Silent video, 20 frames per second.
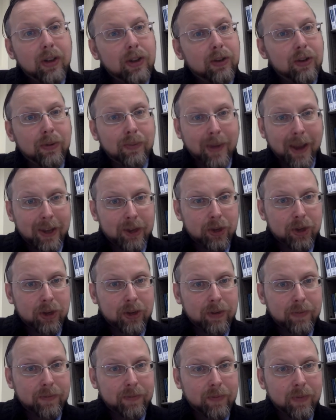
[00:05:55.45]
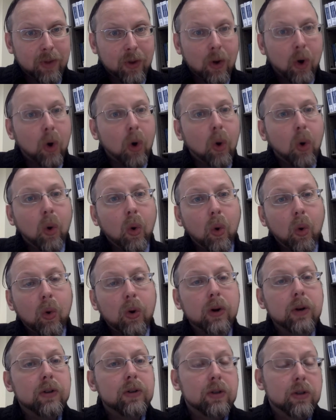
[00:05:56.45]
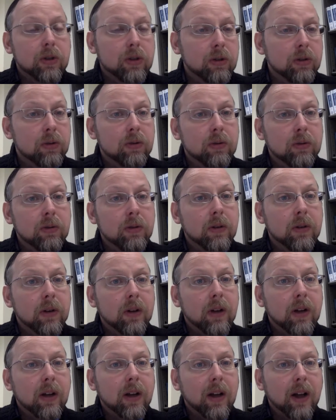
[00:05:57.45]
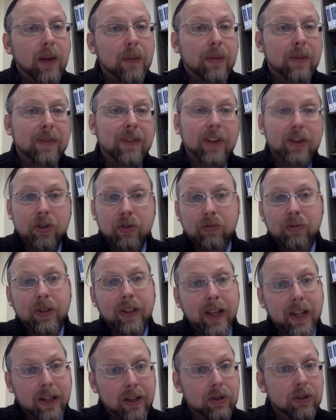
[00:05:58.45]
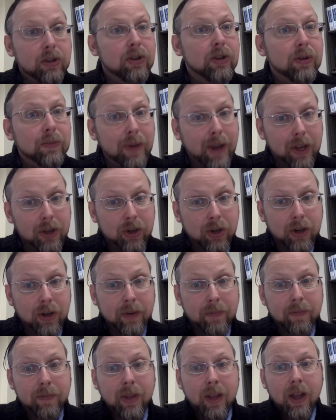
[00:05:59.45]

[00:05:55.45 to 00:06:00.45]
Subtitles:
your major or to a profession related to your major.